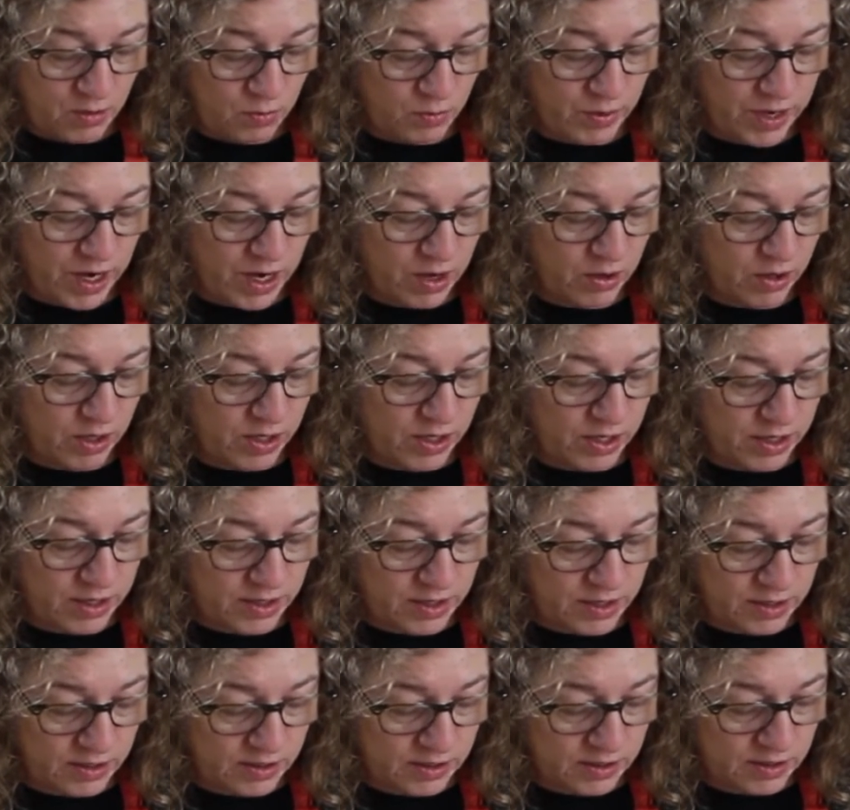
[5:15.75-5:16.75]
We are
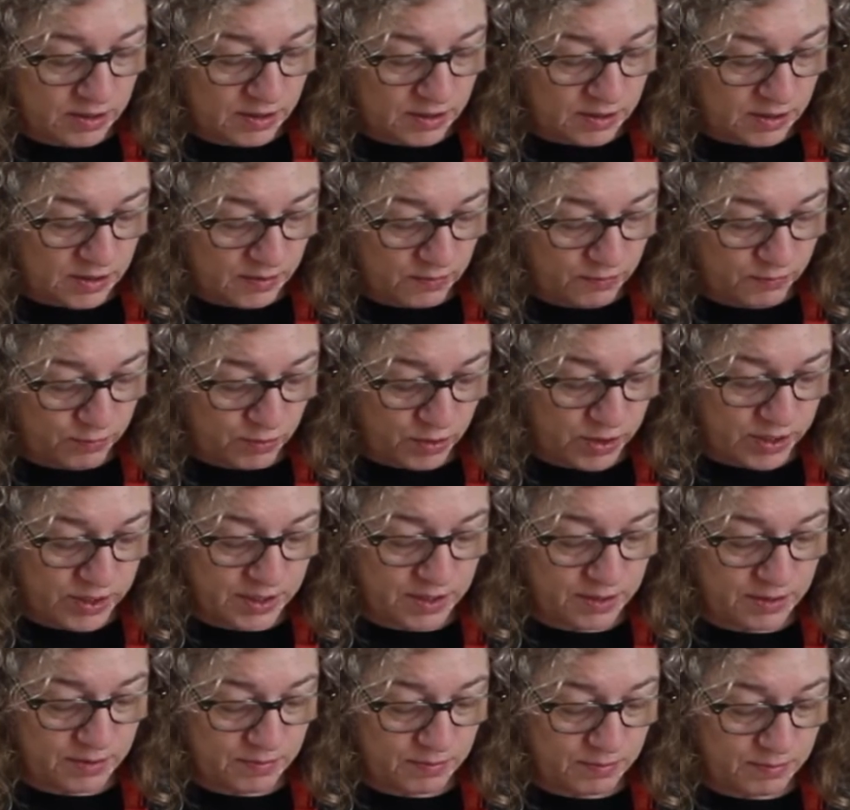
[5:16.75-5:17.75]
cutting the front